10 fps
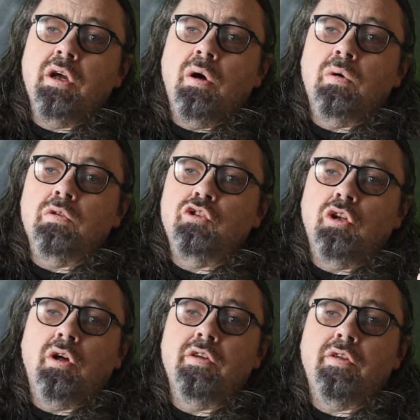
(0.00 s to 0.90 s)
on
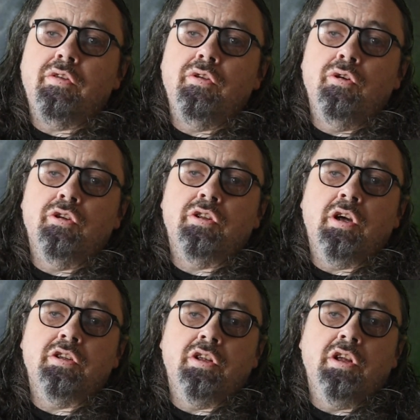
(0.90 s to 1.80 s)
July the 3rd,
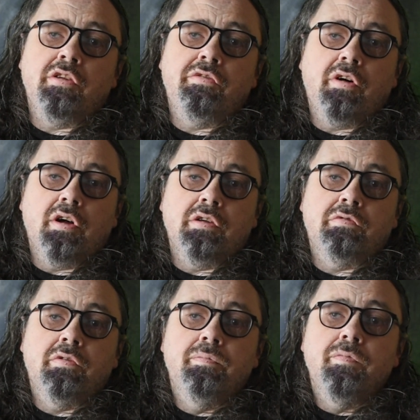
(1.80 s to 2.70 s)

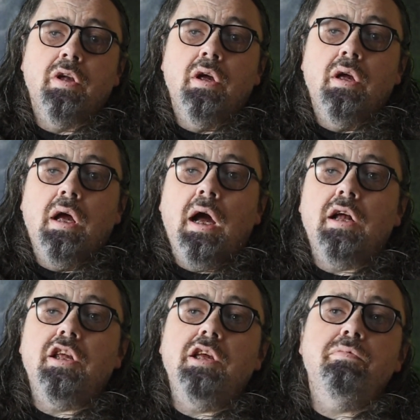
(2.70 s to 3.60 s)
1985,
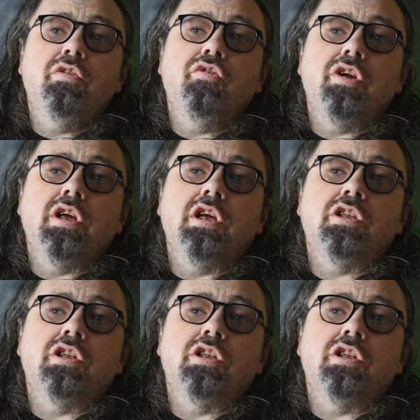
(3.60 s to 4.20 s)
Annie Marie